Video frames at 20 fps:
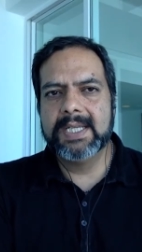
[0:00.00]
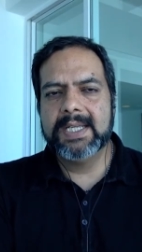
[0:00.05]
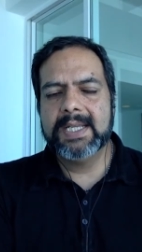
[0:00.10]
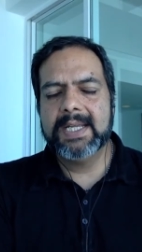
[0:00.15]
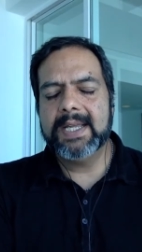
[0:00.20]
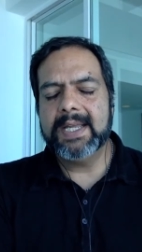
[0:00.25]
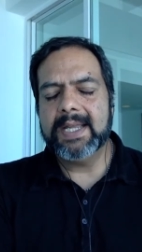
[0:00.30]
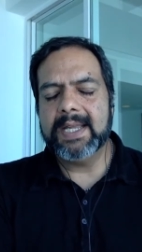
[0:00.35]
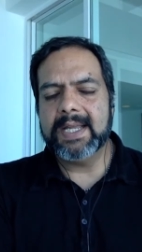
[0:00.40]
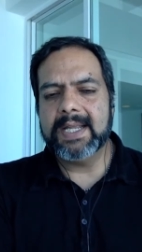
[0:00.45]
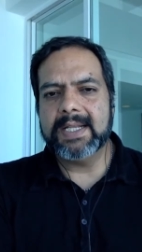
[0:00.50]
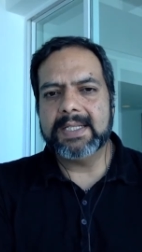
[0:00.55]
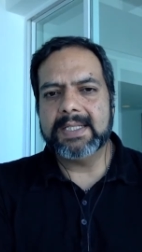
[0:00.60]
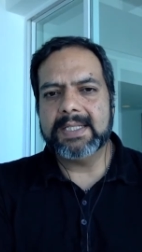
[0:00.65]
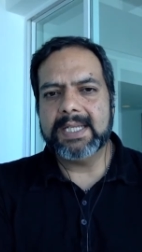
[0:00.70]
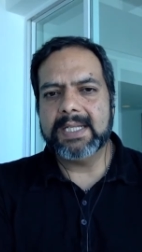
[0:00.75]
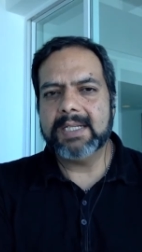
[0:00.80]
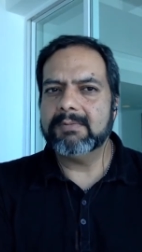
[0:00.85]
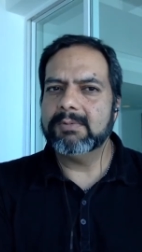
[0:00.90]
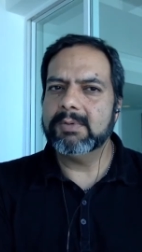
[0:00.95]
and
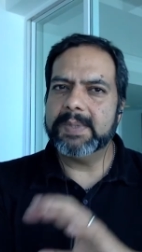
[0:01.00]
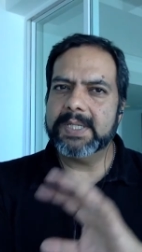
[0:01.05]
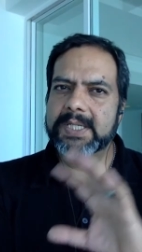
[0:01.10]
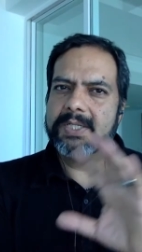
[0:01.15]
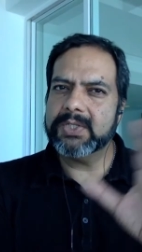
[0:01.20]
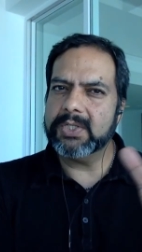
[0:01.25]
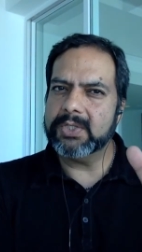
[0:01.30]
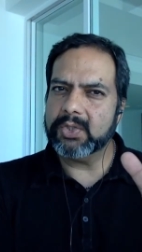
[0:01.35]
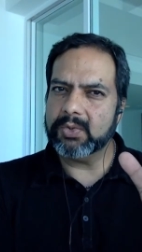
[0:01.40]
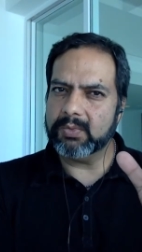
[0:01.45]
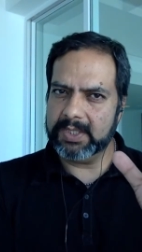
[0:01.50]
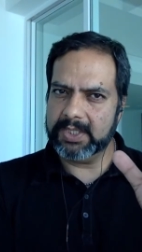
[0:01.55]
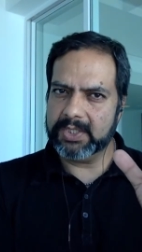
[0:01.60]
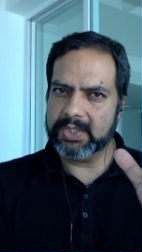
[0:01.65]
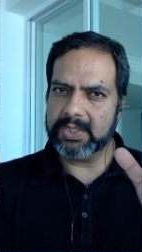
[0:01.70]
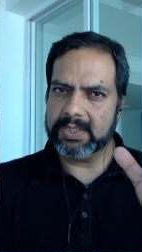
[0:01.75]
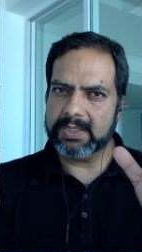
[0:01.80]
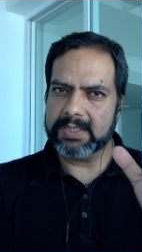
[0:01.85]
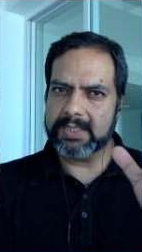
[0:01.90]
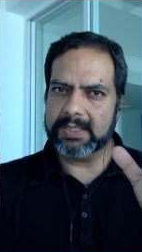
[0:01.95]
again, everybody's
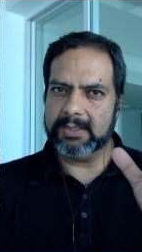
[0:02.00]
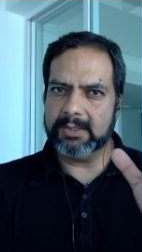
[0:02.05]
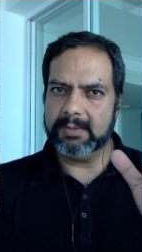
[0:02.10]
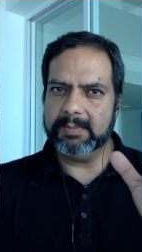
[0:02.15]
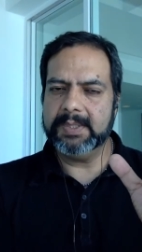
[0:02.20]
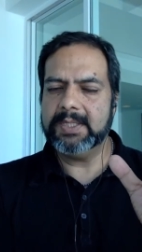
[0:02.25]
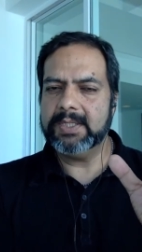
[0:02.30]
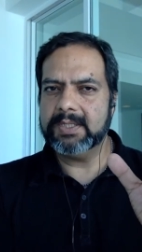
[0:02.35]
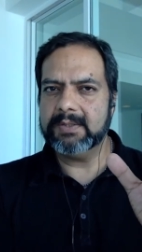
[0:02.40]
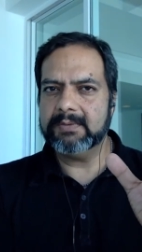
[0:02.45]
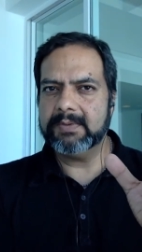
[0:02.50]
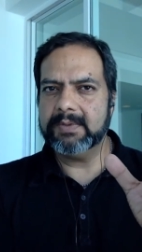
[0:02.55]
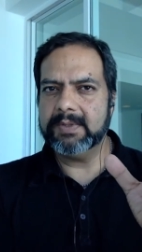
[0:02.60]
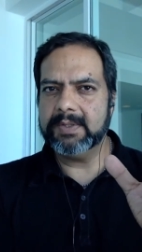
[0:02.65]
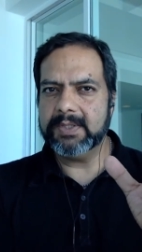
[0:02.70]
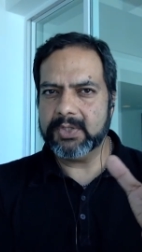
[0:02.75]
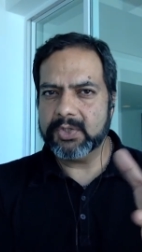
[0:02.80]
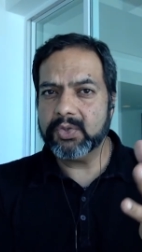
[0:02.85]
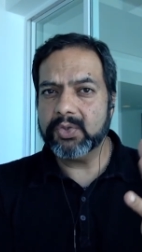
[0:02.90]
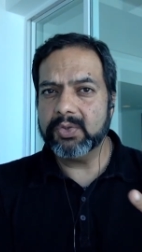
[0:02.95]
situation is a little bit different.
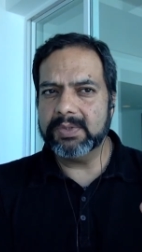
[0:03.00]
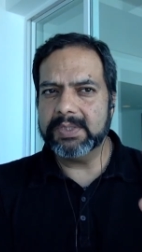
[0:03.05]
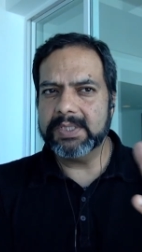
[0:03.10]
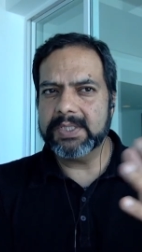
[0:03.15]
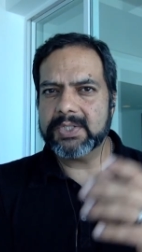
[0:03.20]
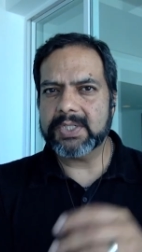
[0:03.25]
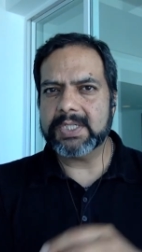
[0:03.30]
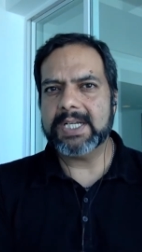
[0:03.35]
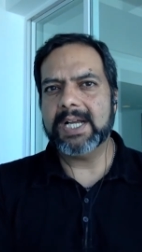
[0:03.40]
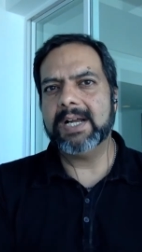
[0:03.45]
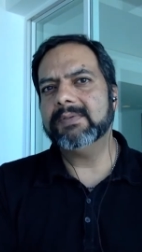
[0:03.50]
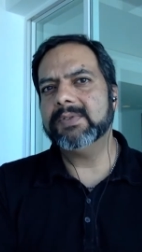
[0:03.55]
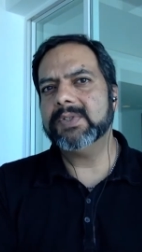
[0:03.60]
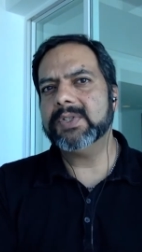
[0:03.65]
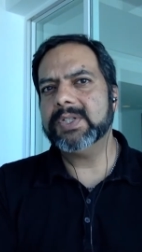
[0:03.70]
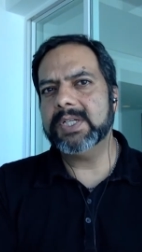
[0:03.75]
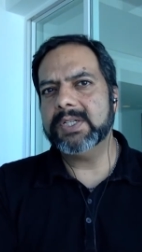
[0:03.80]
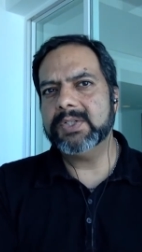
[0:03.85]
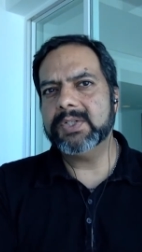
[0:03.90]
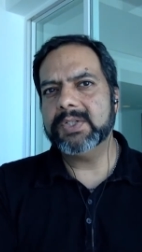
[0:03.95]
This truly is a
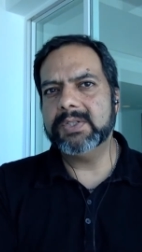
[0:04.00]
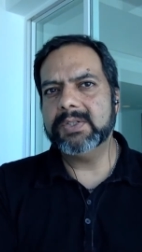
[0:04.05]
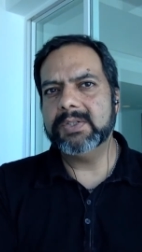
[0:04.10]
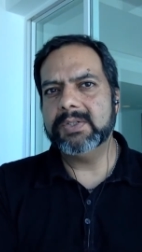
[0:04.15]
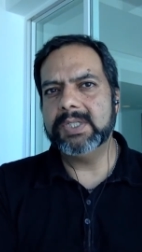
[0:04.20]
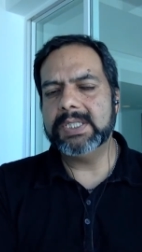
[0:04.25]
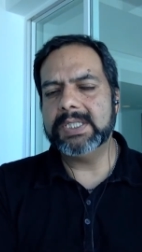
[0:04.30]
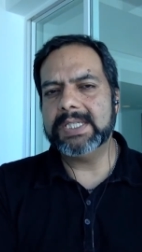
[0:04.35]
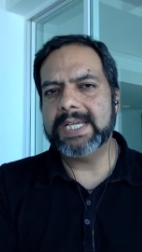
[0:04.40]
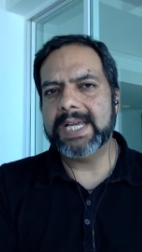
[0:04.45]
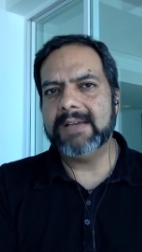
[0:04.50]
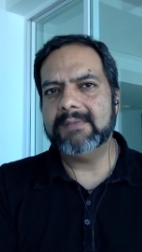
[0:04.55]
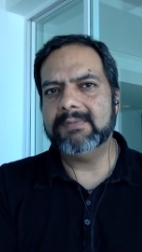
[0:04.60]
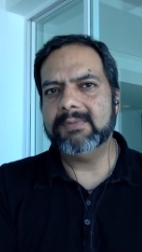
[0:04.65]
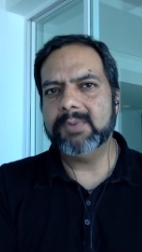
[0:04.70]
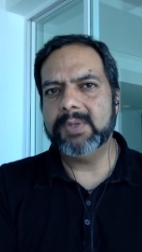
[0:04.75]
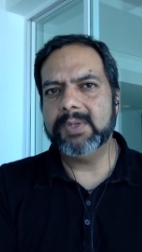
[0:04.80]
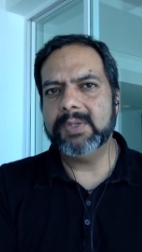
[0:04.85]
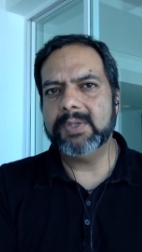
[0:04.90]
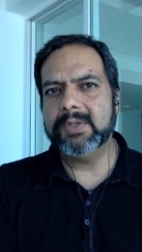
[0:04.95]
conversation you need to have
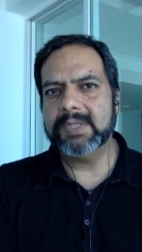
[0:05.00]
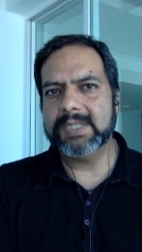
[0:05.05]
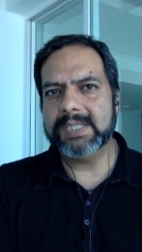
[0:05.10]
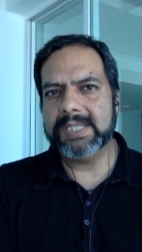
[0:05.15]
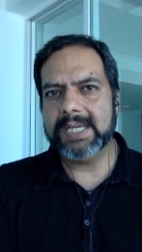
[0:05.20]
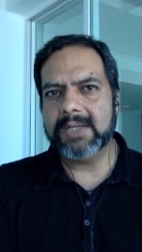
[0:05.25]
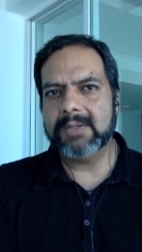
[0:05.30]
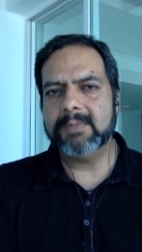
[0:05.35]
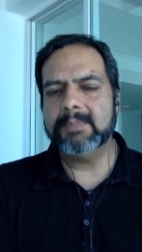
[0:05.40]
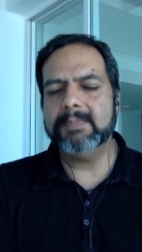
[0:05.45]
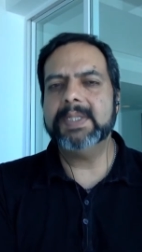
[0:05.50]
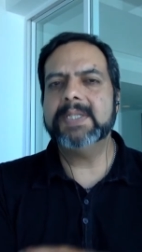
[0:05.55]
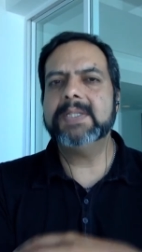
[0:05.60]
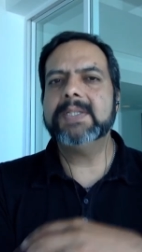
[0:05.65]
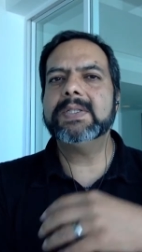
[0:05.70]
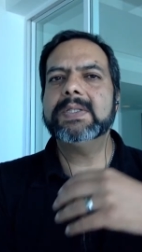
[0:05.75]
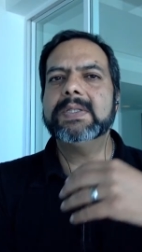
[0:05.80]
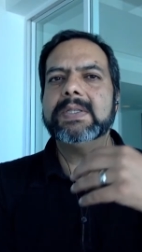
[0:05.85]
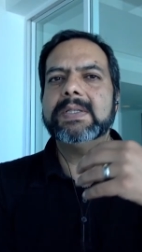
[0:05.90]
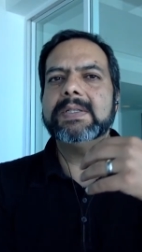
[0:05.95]
with your accountant.
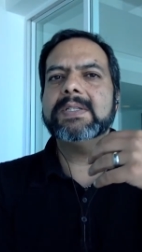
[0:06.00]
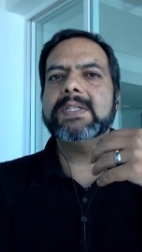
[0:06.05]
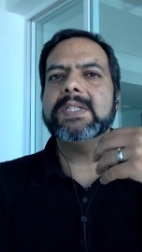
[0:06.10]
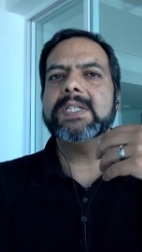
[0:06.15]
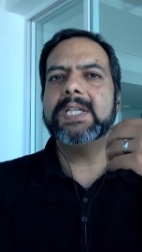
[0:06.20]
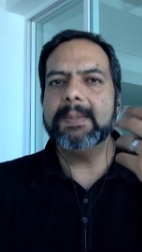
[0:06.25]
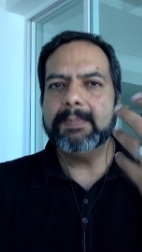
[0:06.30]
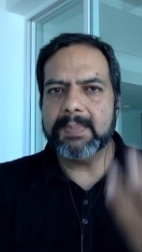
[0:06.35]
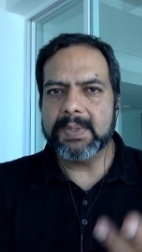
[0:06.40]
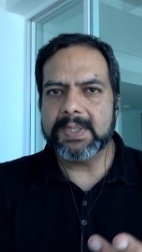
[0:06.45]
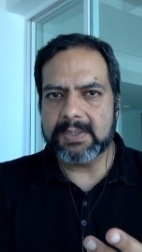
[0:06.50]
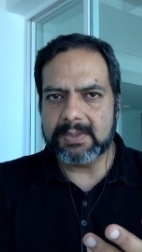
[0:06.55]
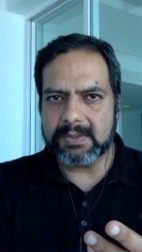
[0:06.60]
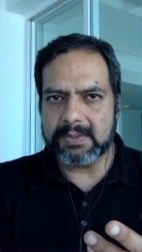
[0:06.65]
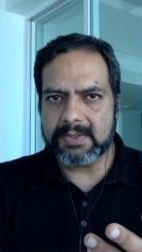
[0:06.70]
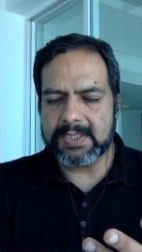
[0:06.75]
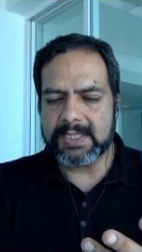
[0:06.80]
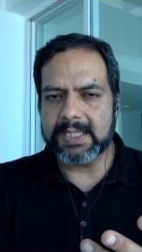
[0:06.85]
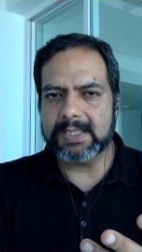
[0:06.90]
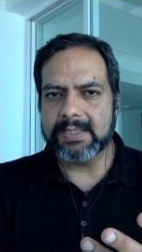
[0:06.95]
But the typical
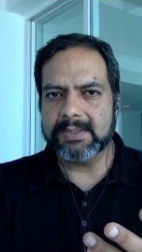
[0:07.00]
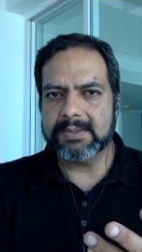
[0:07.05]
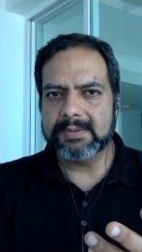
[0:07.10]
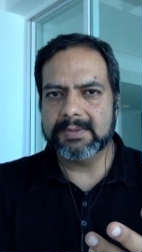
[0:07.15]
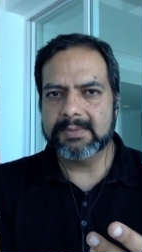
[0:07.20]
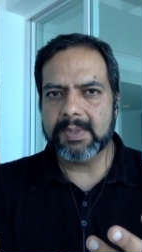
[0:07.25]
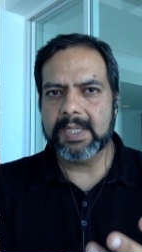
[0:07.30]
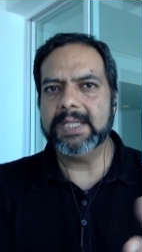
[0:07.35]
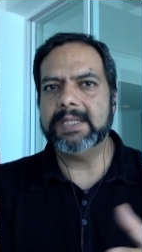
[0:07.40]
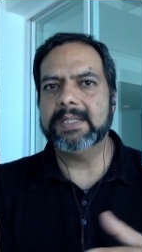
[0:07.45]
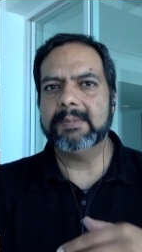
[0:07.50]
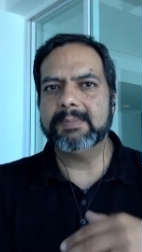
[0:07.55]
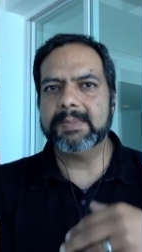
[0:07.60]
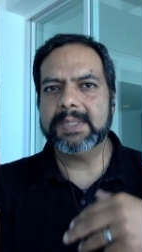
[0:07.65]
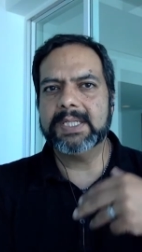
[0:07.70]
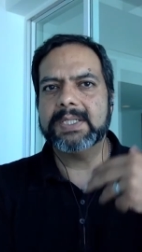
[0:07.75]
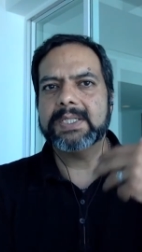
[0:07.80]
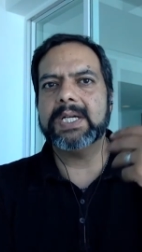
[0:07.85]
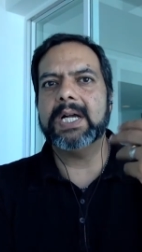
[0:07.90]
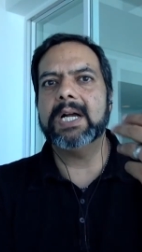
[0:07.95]
seller, right, and I'm
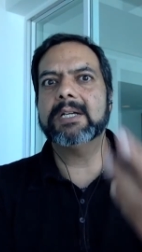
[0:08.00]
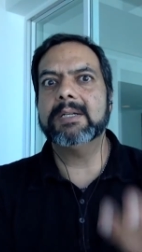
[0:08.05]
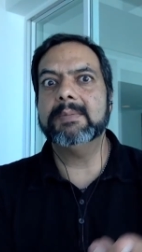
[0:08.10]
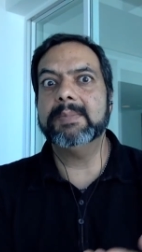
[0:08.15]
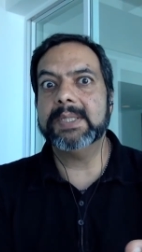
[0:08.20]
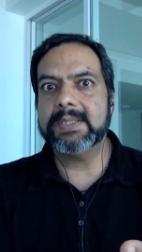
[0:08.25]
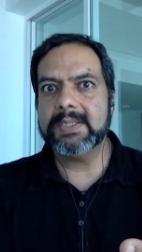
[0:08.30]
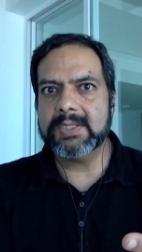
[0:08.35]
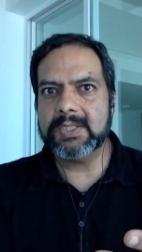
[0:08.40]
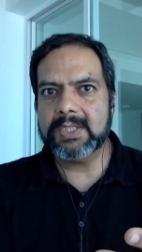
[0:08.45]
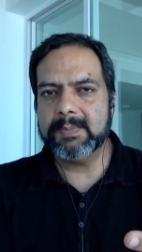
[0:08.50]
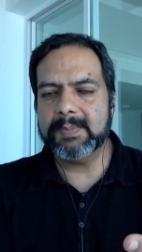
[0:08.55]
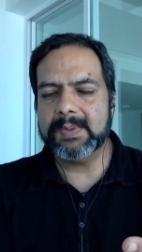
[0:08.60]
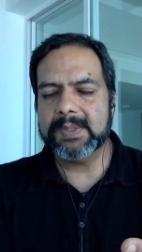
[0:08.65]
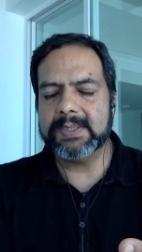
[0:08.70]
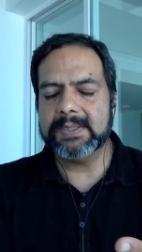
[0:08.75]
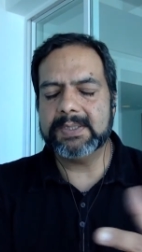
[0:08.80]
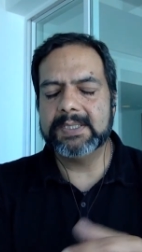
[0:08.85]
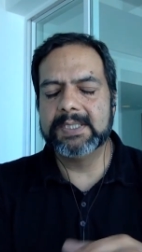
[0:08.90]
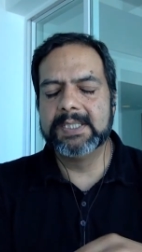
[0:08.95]
going to talk about the
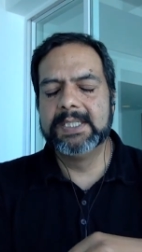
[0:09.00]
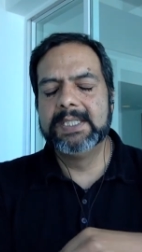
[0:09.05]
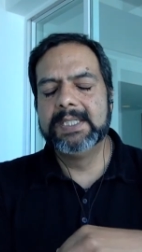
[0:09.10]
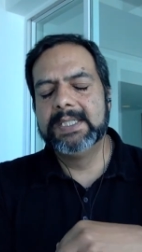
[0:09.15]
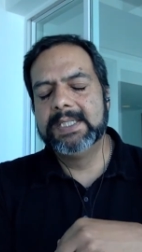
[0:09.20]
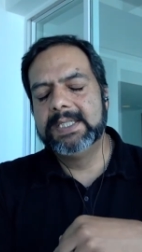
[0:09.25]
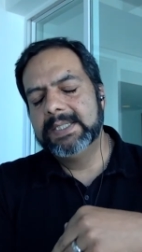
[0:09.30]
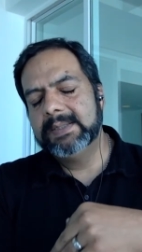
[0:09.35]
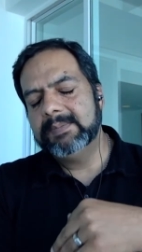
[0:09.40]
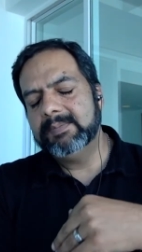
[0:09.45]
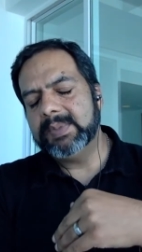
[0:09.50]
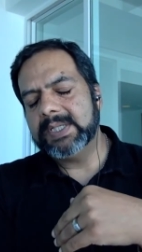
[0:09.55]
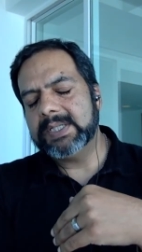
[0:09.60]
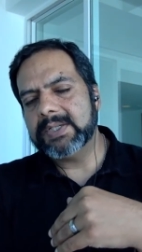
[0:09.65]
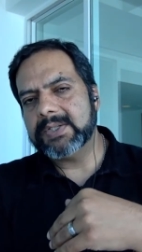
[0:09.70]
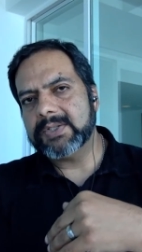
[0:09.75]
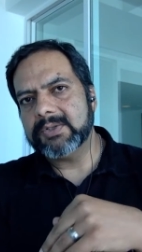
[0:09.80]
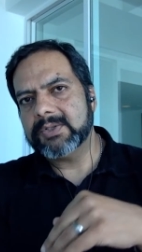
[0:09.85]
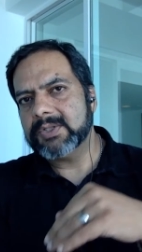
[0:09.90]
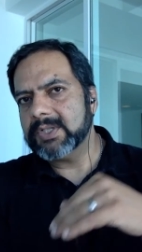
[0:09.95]
typical
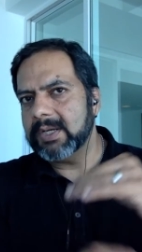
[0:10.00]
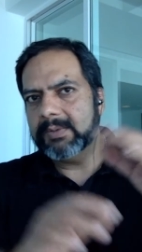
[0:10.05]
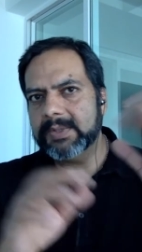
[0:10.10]
because there's always